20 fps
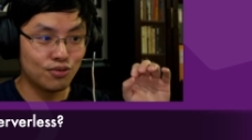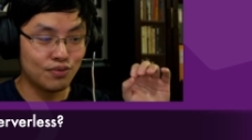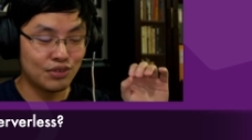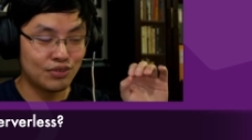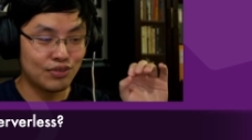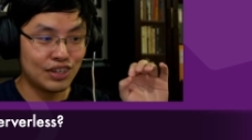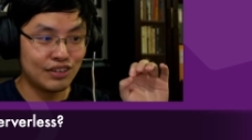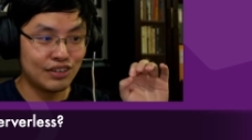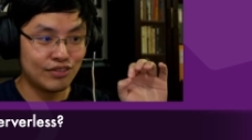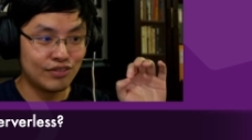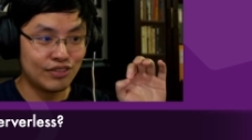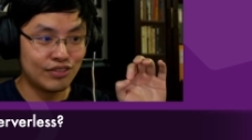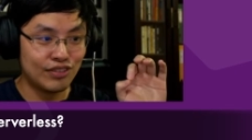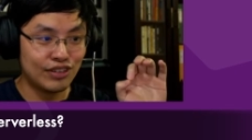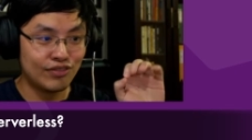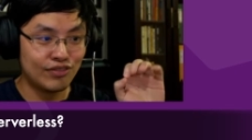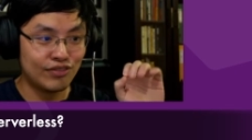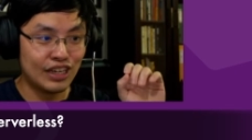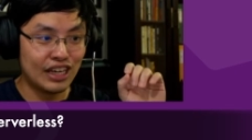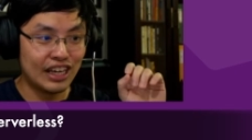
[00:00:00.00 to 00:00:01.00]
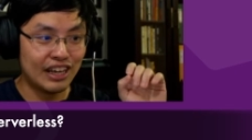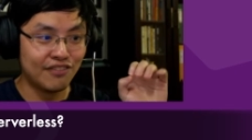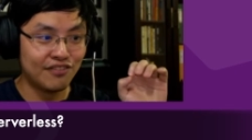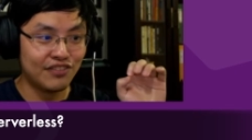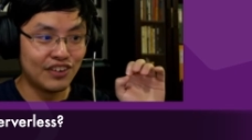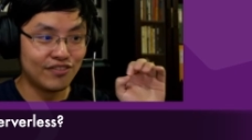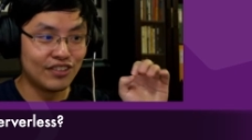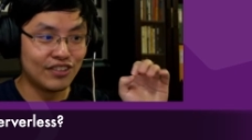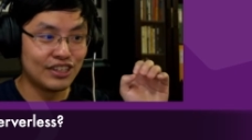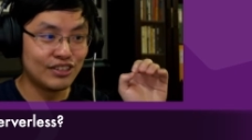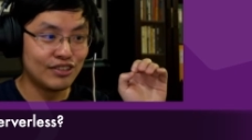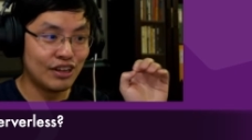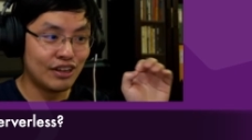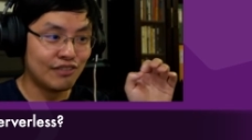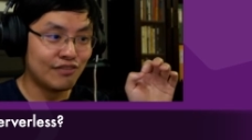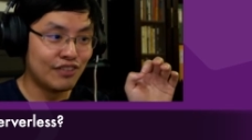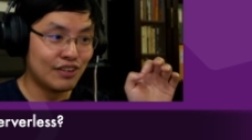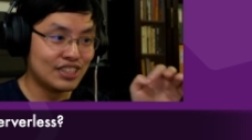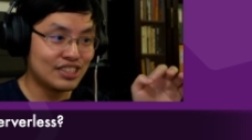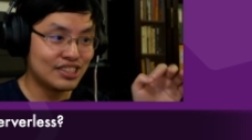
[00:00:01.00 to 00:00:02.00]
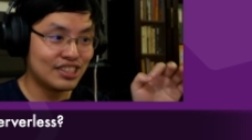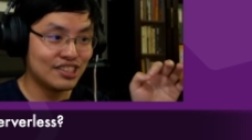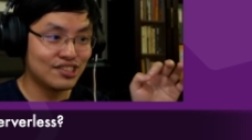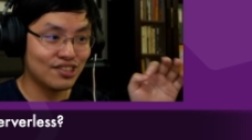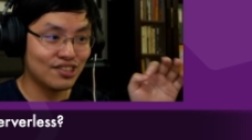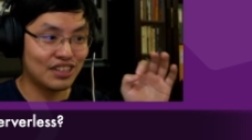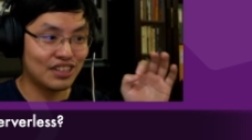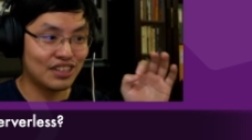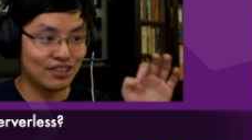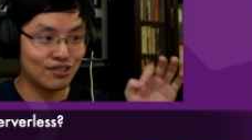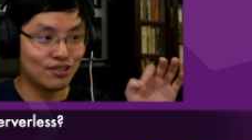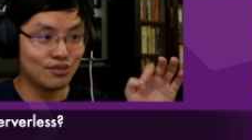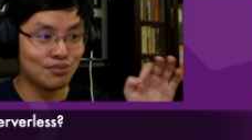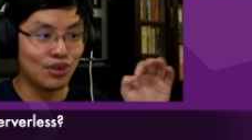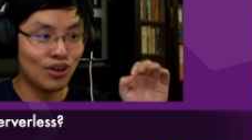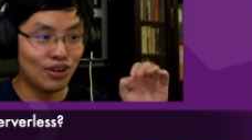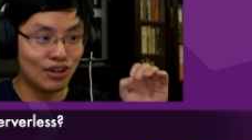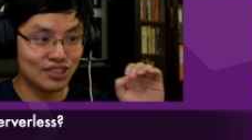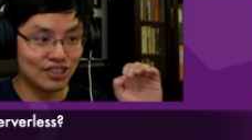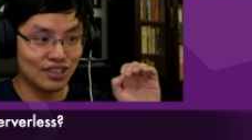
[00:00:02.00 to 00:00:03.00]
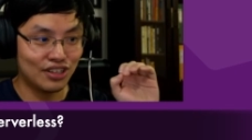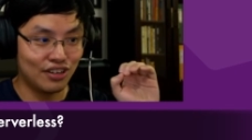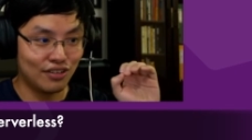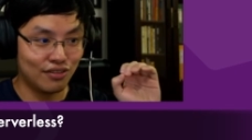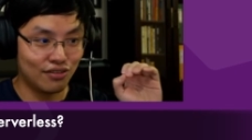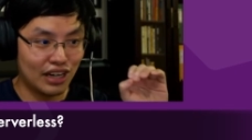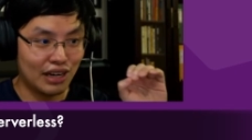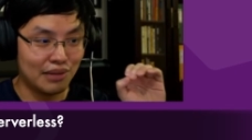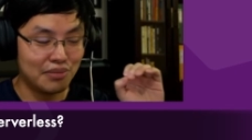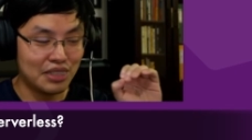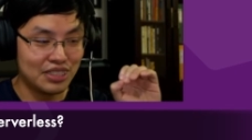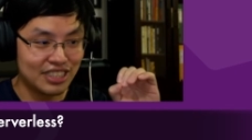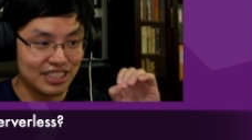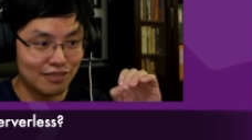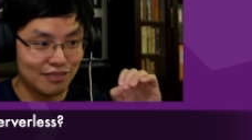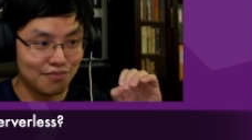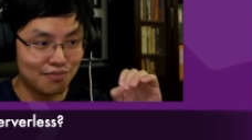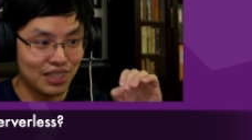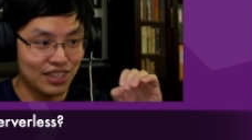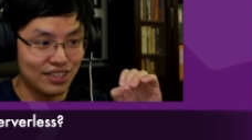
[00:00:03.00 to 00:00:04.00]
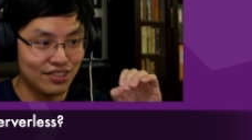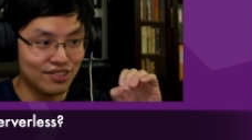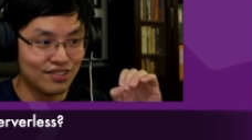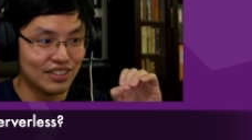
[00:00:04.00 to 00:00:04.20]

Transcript: we infamously joke that Chrome hogs a lot of RAM and CPU.